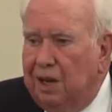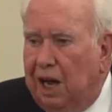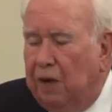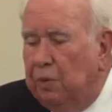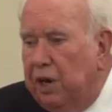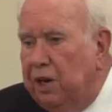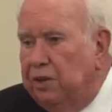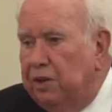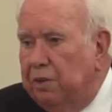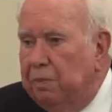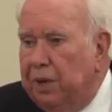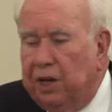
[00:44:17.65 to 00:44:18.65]
I went into
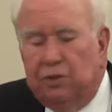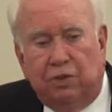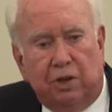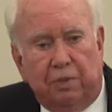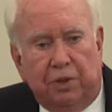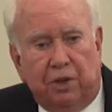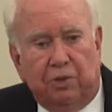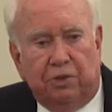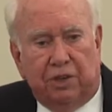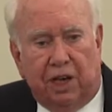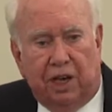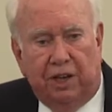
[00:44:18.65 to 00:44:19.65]
the men's room, and there was
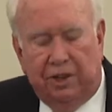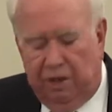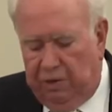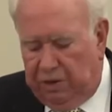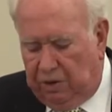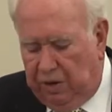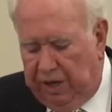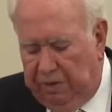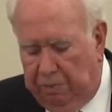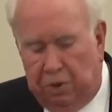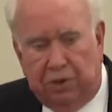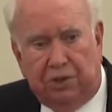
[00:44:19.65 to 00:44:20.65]
a guy there with great
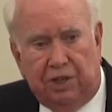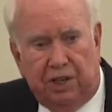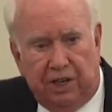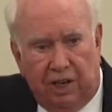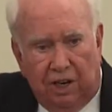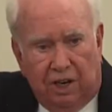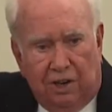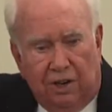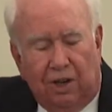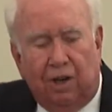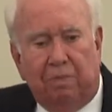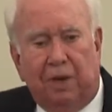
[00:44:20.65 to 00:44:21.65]
bushy hair and
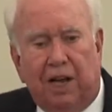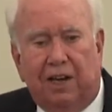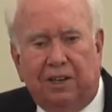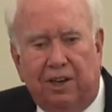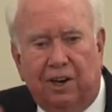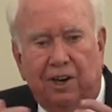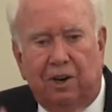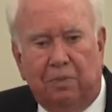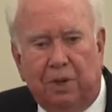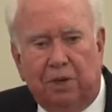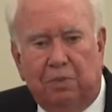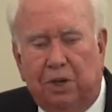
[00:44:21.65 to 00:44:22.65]
all black hair and a
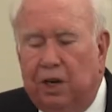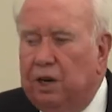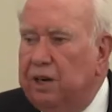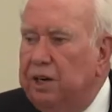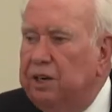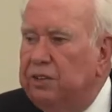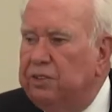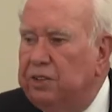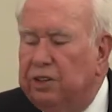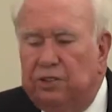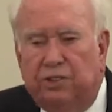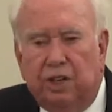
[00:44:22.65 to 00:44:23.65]
big beard, and he
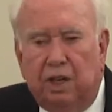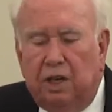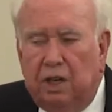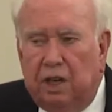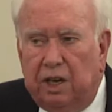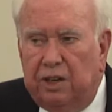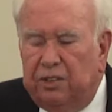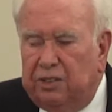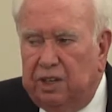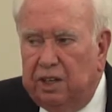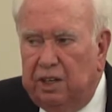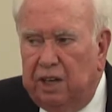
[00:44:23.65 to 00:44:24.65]

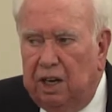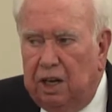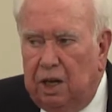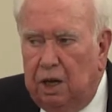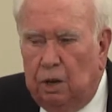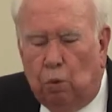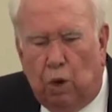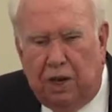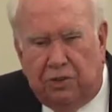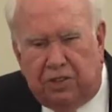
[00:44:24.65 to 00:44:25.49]
said, "What is